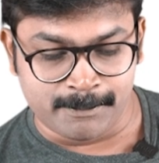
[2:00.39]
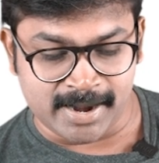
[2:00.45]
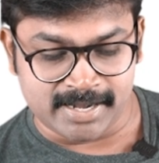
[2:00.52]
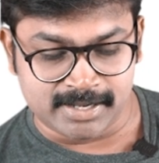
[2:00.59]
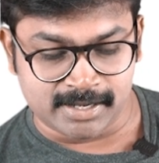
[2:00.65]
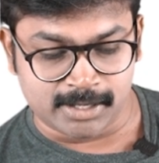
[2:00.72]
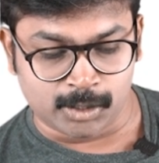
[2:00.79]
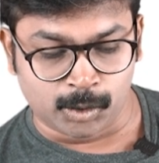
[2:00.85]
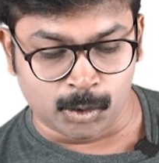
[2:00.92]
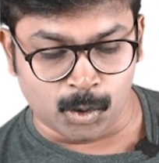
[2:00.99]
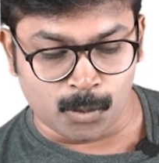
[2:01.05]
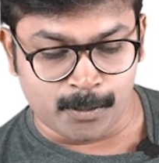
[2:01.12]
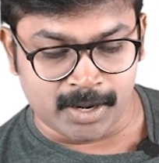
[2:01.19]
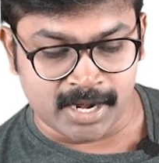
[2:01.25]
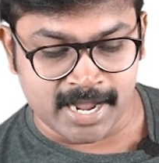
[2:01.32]
Better
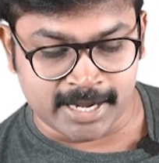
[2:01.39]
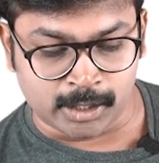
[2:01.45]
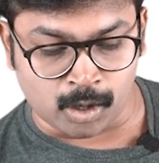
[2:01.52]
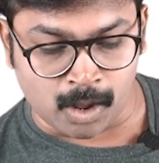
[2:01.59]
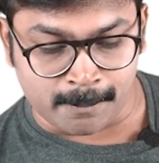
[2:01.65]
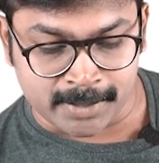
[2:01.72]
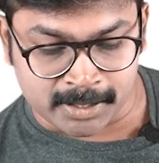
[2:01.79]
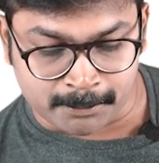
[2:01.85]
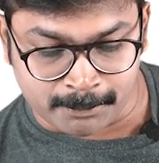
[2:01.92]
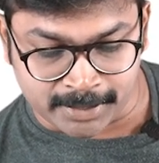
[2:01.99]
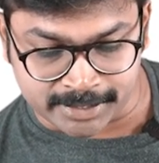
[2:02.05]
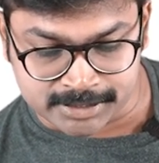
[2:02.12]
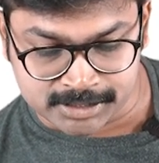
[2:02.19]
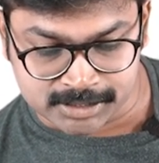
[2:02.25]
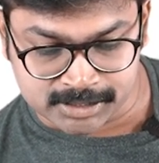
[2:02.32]
Global Economic
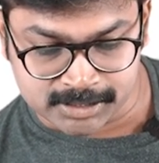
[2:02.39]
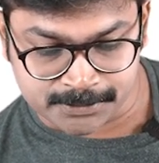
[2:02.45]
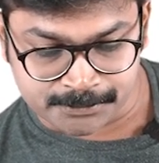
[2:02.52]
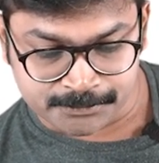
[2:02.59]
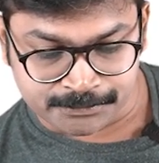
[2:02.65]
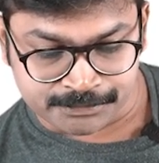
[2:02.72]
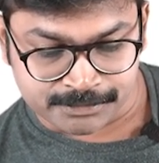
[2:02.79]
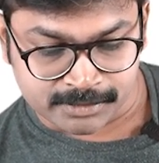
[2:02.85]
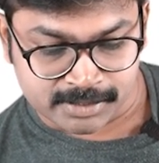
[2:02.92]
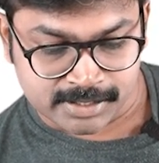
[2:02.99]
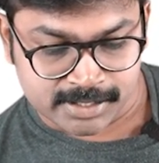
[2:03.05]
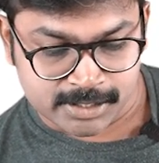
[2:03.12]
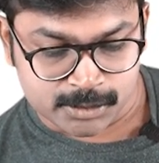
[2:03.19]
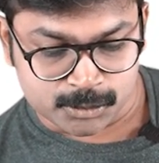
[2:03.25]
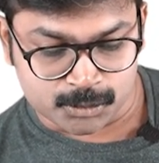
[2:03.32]
BRICS.
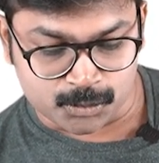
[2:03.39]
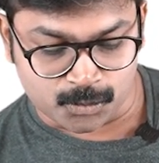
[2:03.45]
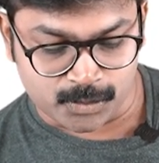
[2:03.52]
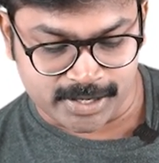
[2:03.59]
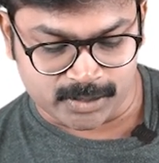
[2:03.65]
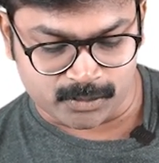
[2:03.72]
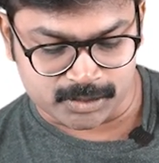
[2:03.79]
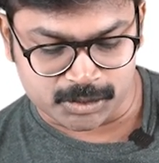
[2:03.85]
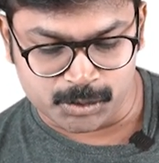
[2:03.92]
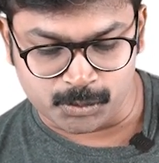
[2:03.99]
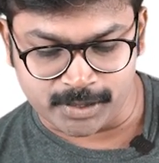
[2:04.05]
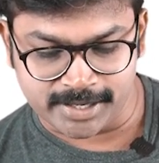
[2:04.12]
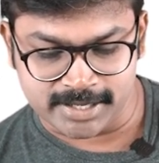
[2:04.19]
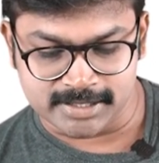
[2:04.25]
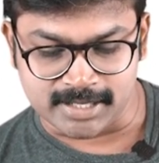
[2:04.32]
So it was
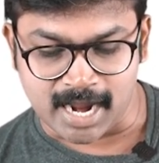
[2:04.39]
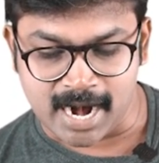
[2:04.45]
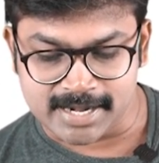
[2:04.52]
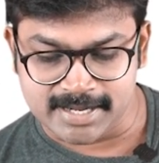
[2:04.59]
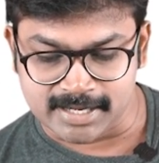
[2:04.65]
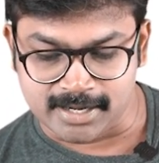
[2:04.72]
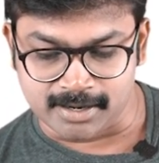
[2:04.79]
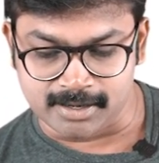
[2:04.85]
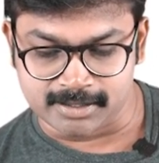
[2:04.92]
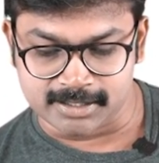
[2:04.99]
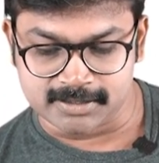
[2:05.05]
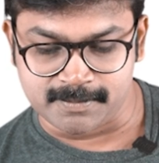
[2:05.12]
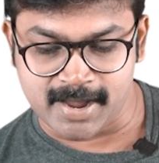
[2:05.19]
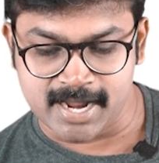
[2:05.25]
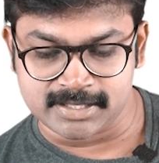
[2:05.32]
during his article,
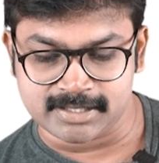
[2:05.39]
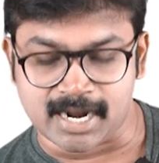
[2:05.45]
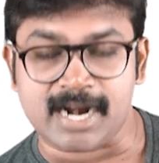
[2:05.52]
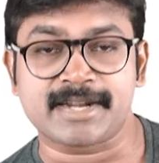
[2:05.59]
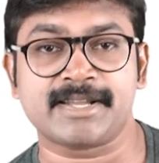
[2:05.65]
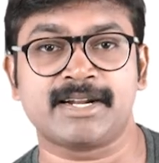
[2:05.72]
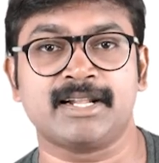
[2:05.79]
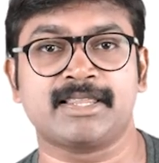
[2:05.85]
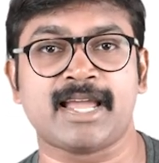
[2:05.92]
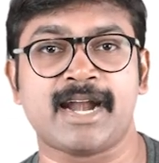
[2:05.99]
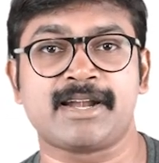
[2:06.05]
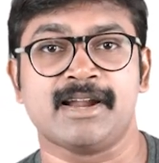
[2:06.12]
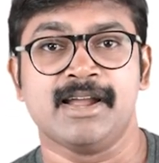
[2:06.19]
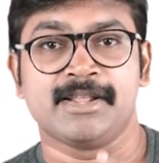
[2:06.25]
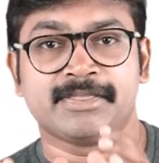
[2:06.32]
this man's article,
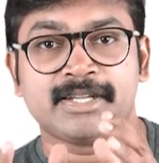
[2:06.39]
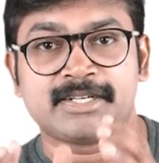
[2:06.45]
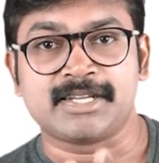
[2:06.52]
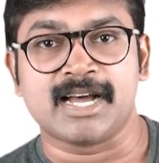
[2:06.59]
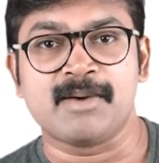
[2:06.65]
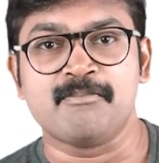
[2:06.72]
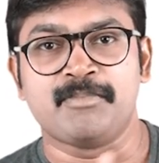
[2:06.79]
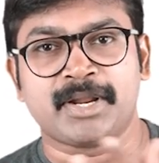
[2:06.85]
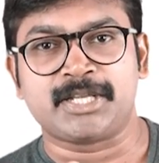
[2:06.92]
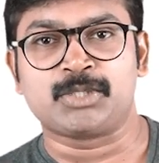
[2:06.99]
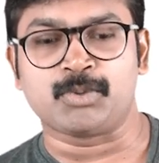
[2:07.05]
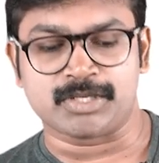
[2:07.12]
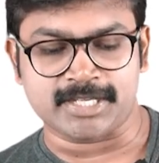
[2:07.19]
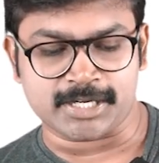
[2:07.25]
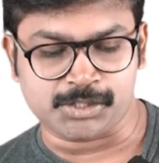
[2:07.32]
that the term BRICS
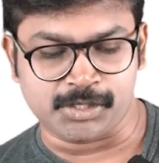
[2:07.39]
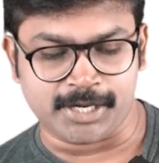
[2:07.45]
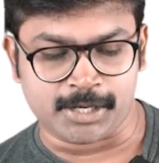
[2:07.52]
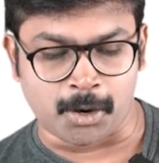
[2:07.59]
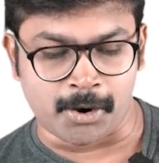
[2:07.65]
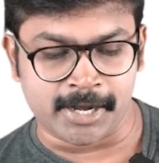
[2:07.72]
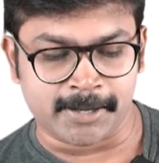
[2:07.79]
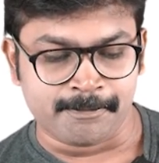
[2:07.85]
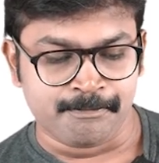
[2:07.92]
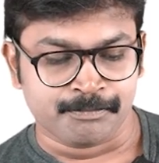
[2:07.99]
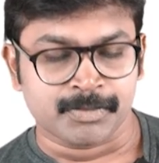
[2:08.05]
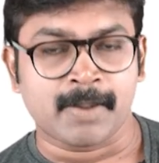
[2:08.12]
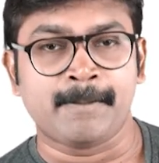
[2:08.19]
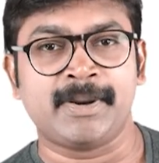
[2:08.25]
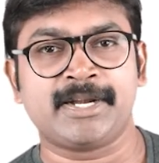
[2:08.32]
was actually coined.
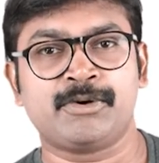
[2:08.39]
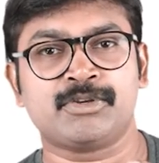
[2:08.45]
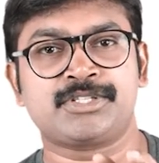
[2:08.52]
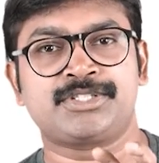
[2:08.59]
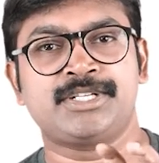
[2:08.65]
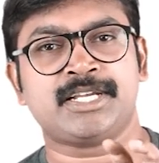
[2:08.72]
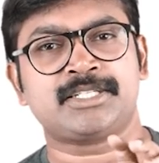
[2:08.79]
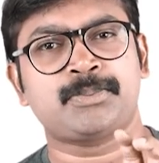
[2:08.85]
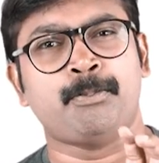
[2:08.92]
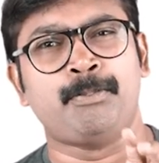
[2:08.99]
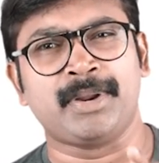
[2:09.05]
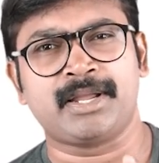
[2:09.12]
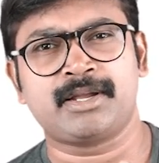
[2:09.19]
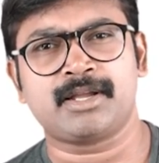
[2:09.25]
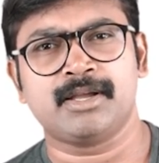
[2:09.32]
But it was just
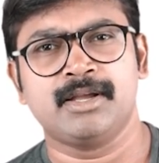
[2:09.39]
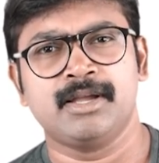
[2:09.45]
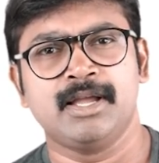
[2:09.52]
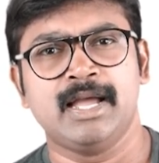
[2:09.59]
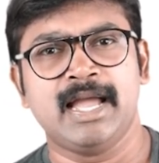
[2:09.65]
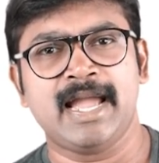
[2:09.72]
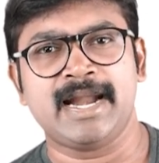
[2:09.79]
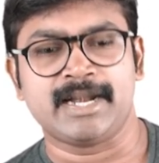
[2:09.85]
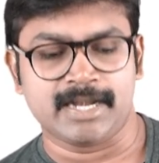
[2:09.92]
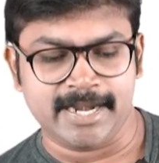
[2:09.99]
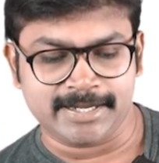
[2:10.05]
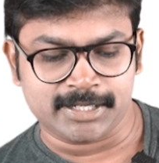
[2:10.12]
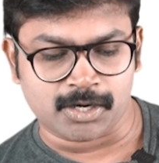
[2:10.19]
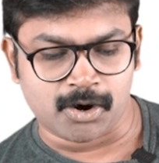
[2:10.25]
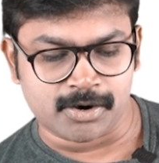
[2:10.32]
BRIC, and
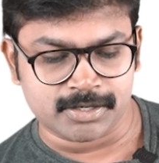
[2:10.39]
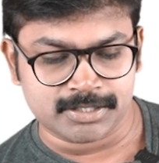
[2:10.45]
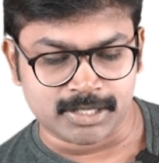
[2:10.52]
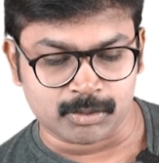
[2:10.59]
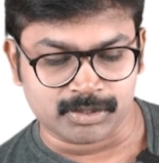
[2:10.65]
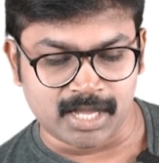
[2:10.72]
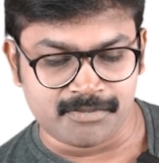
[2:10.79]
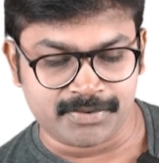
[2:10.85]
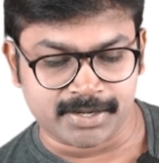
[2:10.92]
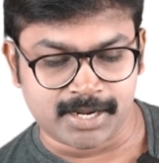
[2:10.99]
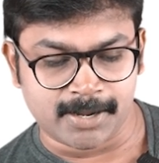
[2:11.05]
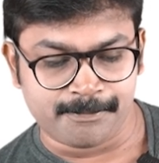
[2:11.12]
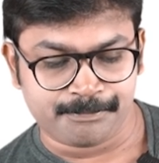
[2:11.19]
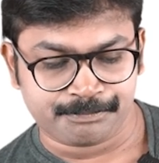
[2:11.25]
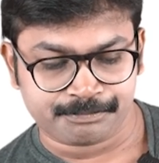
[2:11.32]
later on South
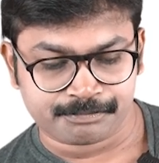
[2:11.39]
Africa